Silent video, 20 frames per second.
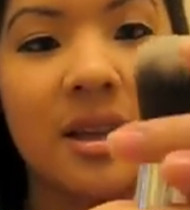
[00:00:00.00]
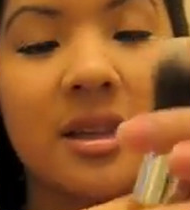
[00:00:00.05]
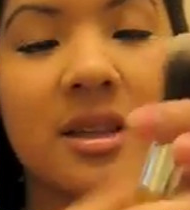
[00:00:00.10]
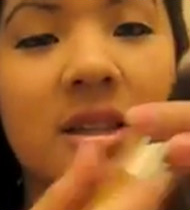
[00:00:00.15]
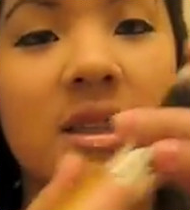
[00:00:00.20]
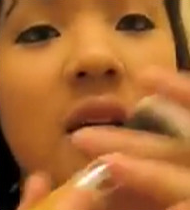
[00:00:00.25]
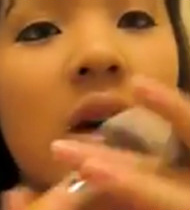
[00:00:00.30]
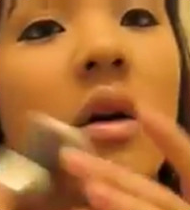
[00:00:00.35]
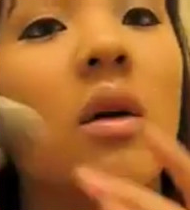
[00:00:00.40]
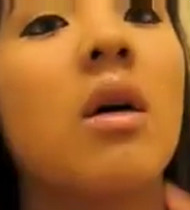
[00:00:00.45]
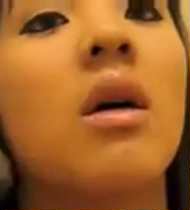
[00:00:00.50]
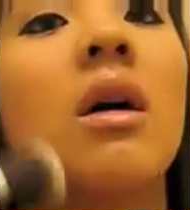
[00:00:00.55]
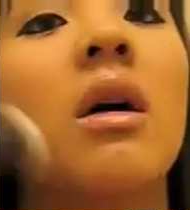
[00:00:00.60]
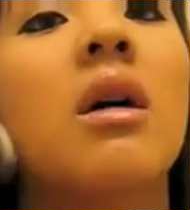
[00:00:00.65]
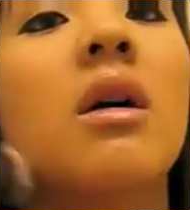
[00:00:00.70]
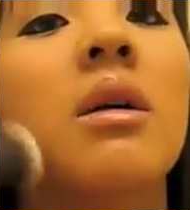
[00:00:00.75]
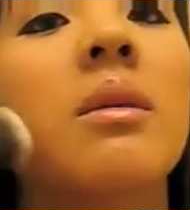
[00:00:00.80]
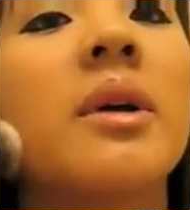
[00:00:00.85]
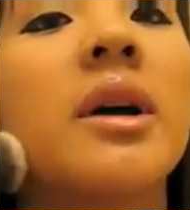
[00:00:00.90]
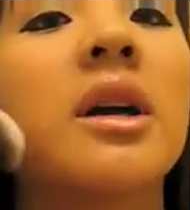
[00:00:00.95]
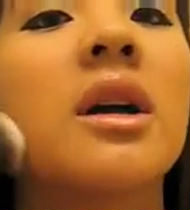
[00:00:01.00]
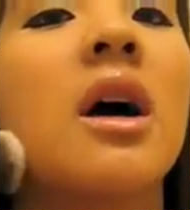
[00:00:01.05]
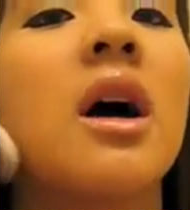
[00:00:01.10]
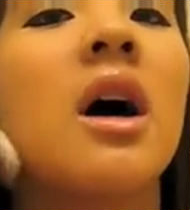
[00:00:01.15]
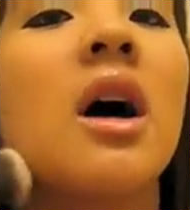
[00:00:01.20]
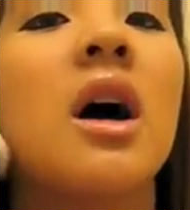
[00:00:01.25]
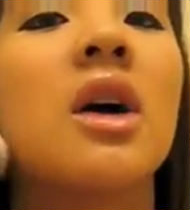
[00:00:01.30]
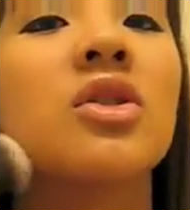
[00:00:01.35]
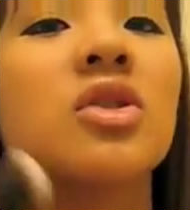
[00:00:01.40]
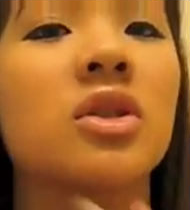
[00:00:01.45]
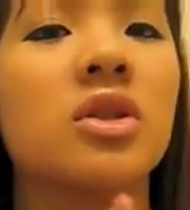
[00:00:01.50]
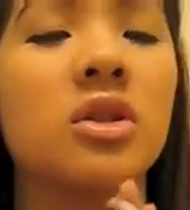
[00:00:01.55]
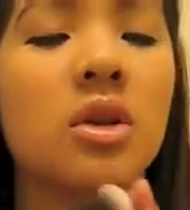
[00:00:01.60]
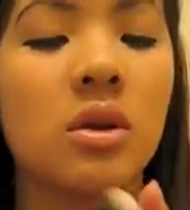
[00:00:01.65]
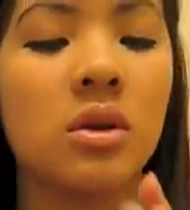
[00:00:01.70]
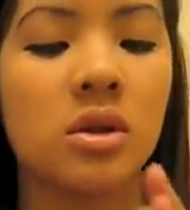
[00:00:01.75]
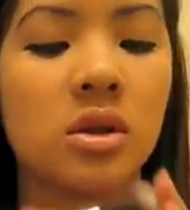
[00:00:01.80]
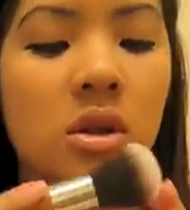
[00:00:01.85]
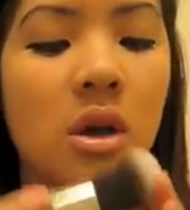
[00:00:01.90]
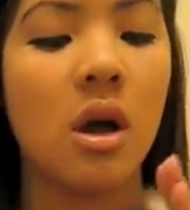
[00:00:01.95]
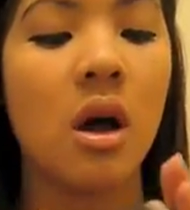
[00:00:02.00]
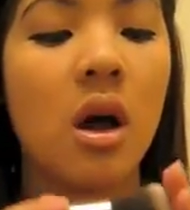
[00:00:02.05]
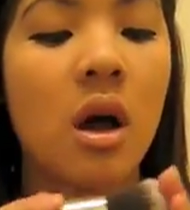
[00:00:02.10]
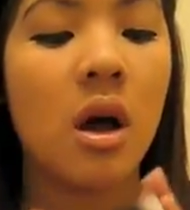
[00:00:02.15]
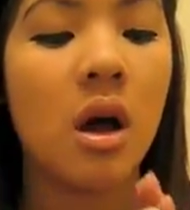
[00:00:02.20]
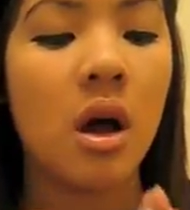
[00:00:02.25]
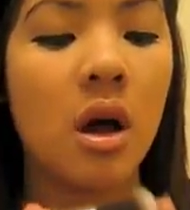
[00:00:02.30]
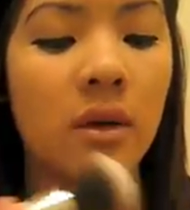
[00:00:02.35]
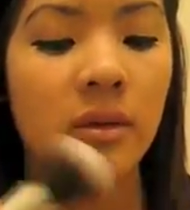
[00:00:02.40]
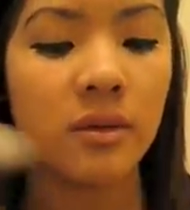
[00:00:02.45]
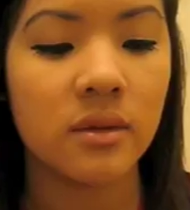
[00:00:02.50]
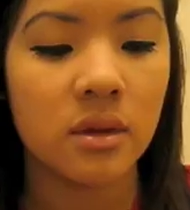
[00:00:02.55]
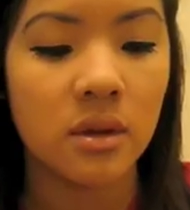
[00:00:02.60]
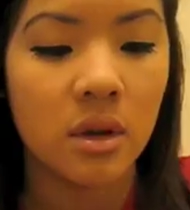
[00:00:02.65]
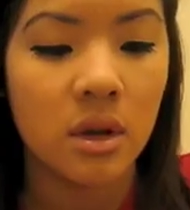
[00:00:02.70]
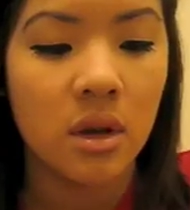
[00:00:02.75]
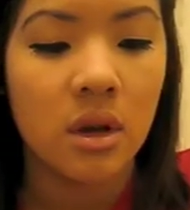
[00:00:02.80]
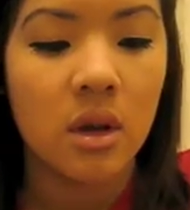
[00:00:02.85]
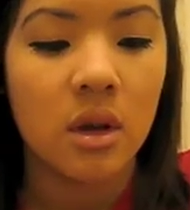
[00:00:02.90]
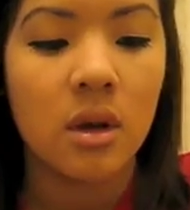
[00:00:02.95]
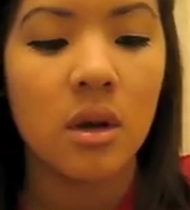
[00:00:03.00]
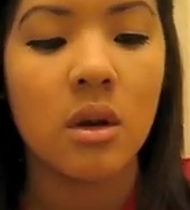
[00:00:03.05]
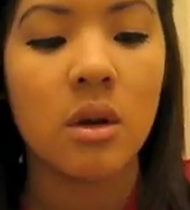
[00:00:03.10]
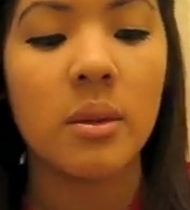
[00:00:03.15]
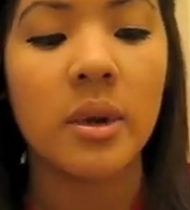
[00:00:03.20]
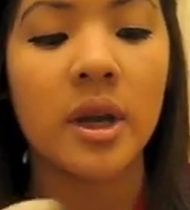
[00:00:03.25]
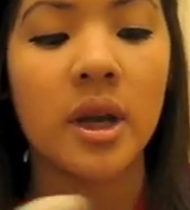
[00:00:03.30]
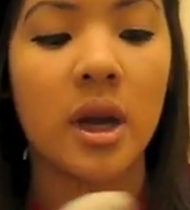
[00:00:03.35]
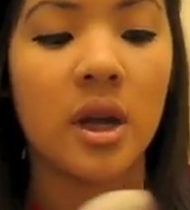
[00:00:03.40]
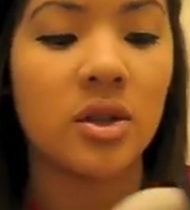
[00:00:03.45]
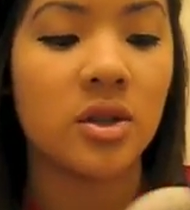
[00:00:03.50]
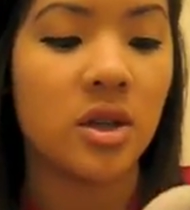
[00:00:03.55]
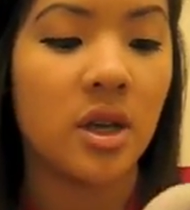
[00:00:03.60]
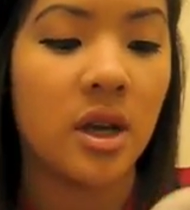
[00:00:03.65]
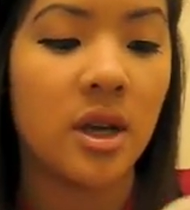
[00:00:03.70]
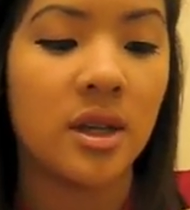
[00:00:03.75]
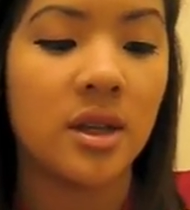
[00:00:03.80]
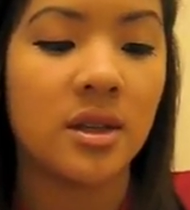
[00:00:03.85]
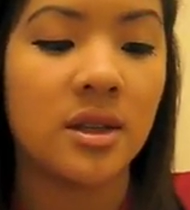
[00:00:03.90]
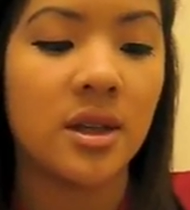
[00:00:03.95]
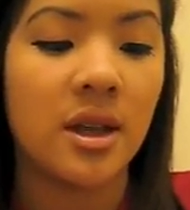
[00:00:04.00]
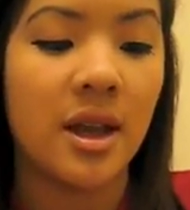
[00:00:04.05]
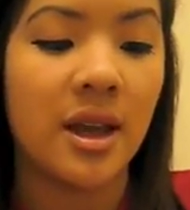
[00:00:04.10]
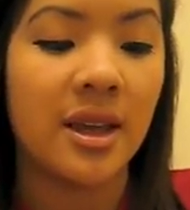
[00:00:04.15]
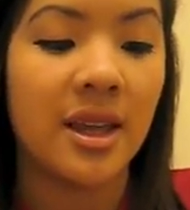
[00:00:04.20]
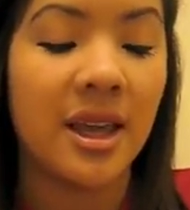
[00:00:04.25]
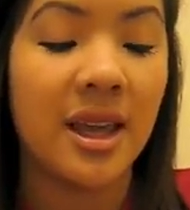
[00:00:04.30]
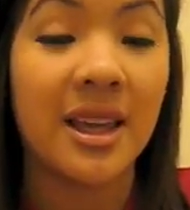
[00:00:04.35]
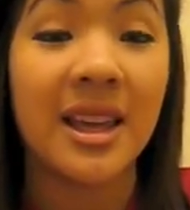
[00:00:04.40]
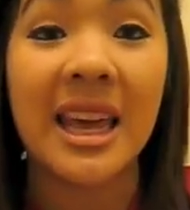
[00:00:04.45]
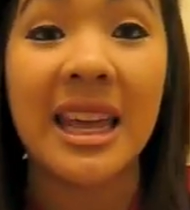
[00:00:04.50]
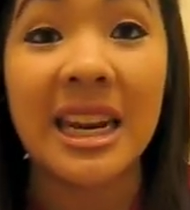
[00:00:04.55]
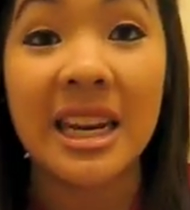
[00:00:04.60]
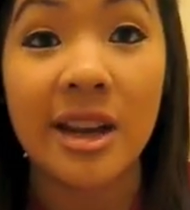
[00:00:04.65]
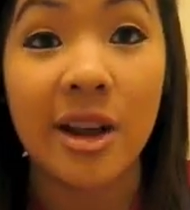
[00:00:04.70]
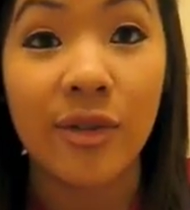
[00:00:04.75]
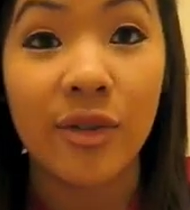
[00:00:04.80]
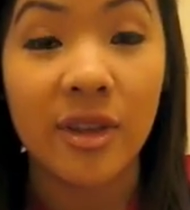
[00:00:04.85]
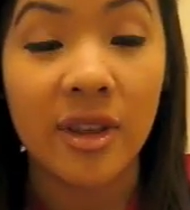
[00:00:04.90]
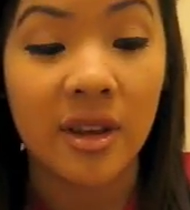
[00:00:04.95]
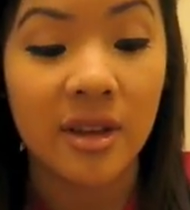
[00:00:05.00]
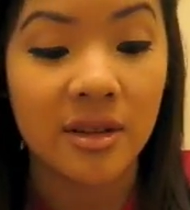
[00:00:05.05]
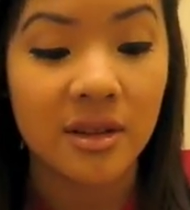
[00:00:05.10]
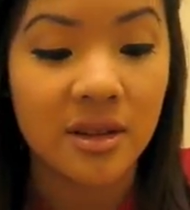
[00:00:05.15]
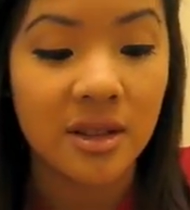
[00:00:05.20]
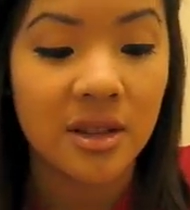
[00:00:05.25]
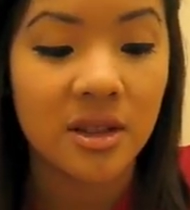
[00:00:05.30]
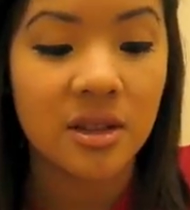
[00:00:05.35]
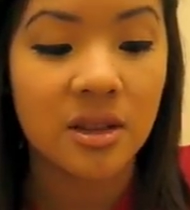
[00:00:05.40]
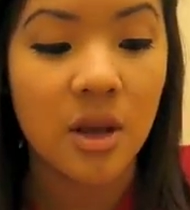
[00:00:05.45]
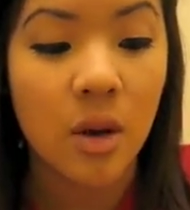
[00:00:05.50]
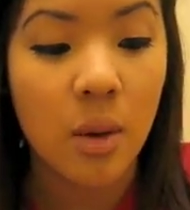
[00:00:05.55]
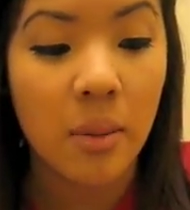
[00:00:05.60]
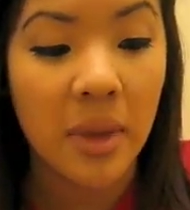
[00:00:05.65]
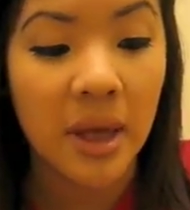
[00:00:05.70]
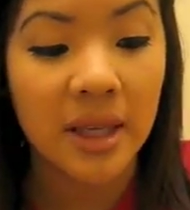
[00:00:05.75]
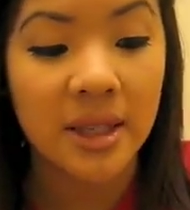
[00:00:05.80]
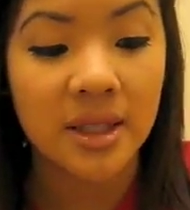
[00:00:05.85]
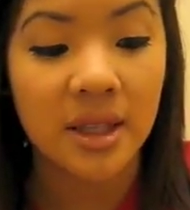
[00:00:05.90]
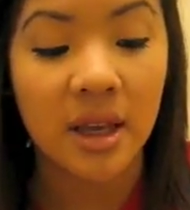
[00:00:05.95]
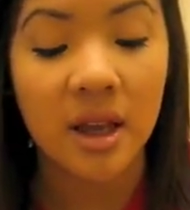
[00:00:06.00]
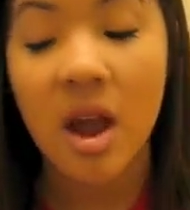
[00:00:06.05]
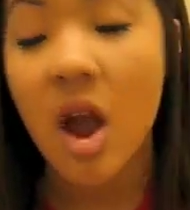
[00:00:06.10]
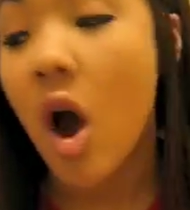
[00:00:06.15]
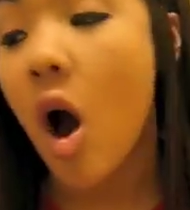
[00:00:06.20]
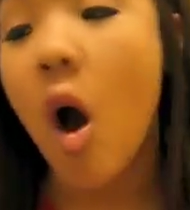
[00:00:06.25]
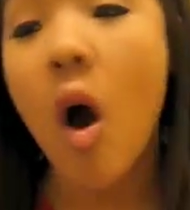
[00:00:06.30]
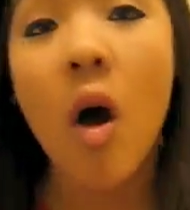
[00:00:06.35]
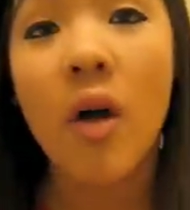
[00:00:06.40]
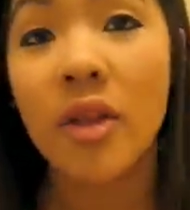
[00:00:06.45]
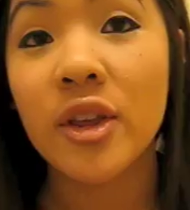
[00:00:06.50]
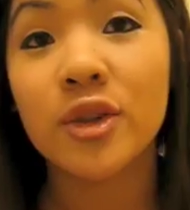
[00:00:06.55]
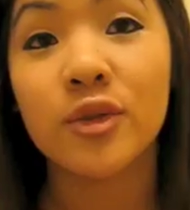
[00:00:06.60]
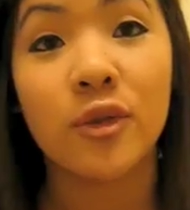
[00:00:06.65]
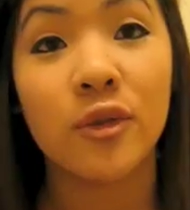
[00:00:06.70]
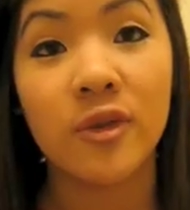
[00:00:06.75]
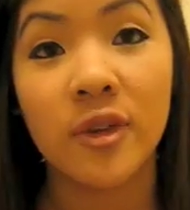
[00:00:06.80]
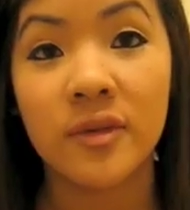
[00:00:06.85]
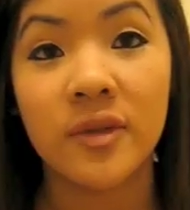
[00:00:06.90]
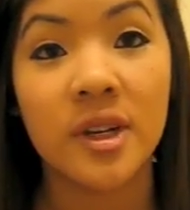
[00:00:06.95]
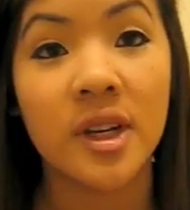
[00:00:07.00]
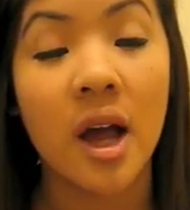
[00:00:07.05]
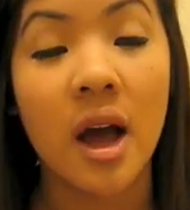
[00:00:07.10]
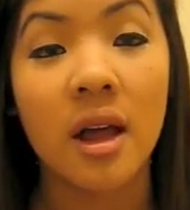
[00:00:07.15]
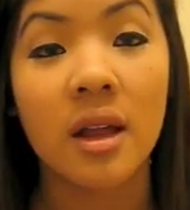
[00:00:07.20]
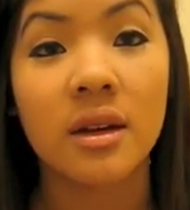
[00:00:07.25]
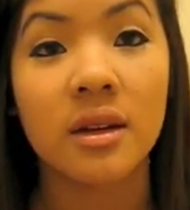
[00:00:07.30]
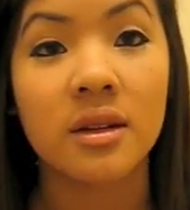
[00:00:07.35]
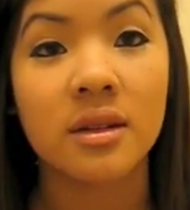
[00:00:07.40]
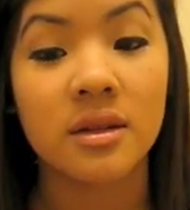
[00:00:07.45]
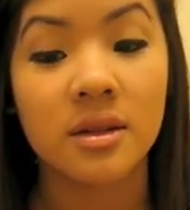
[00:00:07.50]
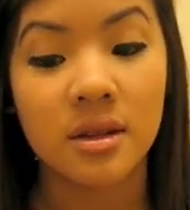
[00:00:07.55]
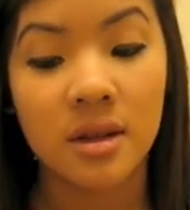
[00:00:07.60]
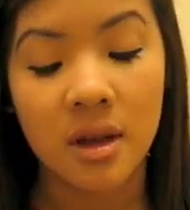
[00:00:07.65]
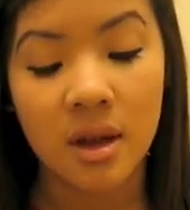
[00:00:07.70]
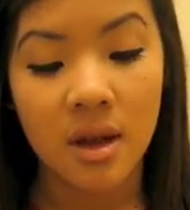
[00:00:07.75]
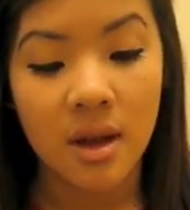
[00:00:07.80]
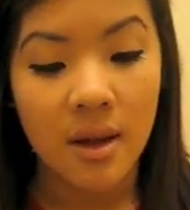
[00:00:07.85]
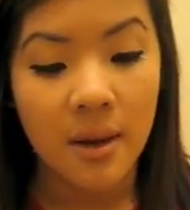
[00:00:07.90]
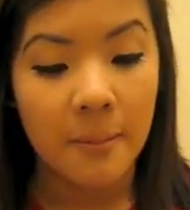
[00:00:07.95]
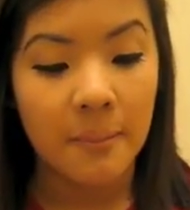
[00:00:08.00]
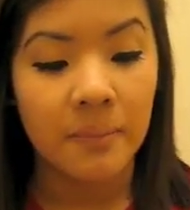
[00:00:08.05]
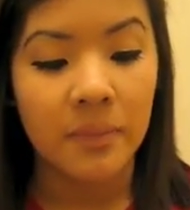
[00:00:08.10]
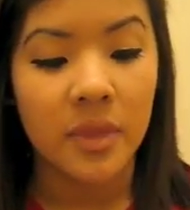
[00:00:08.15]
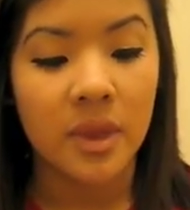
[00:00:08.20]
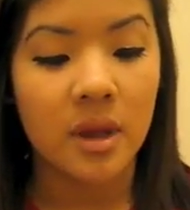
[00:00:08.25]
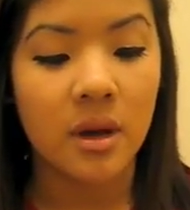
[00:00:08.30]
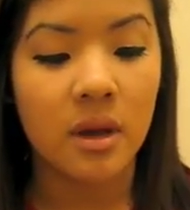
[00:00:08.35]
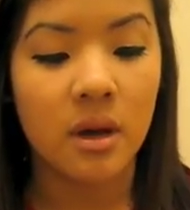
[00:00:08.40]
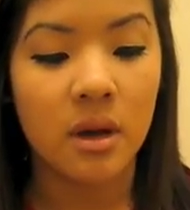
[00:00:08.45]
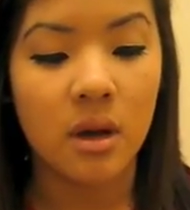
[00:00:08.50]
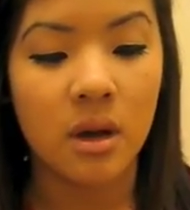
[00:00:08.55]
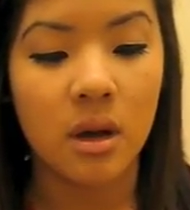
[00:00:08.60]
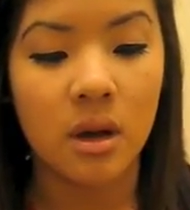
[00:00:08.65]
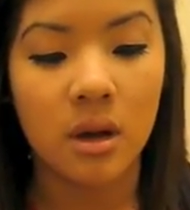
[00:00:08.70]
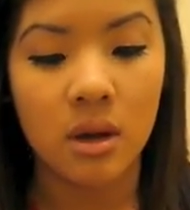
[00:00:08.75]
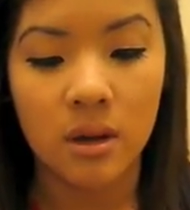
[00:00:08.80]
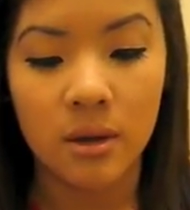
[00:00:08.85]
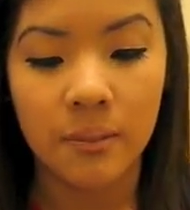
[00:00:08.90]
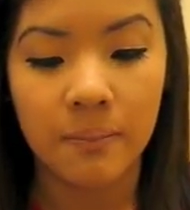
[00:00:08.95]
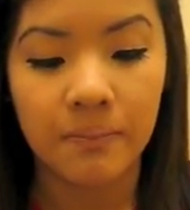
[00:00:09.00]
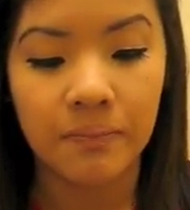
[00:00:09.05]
So, oh my gosh, it's so soft. Oh my gosh, guys, I can't get enough of this. It's so amazing. All this for $50. Oh.